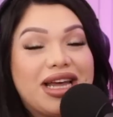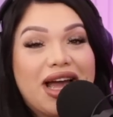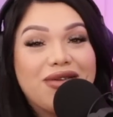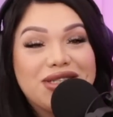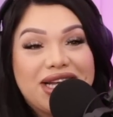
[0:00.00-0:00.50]
Like,
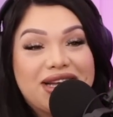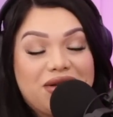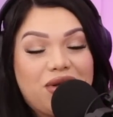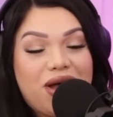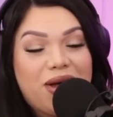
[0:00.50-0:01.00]
I was like
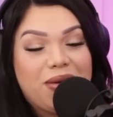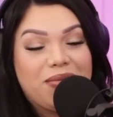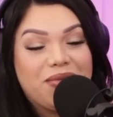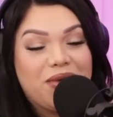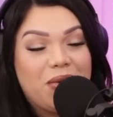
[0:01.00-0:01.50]

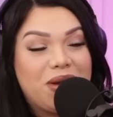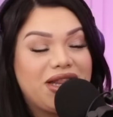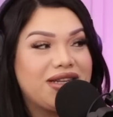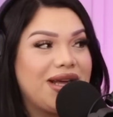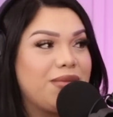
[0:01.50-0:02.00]

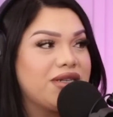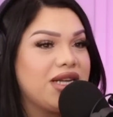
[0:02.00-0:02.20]
opening the diapers